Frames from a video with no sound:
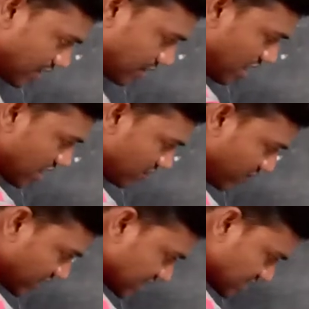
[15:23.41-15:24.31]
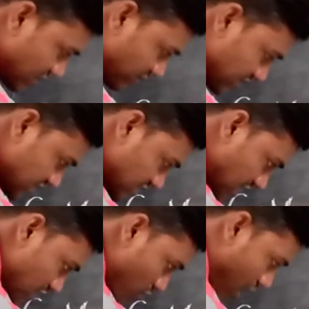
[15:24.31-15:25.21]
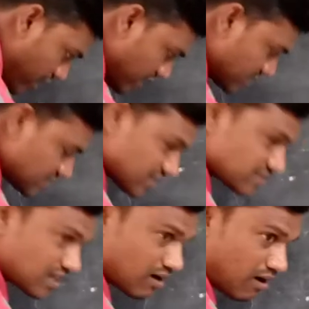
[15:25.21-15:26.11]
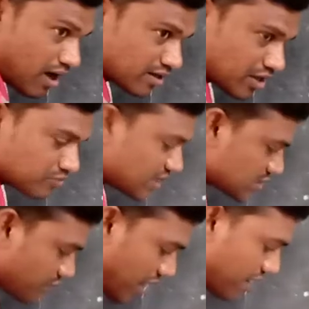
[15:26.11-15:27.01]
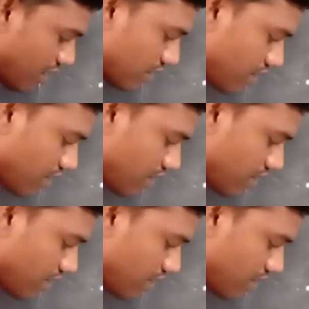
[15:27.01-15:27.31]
and the reflecting surface is inward, this is the concave. That's why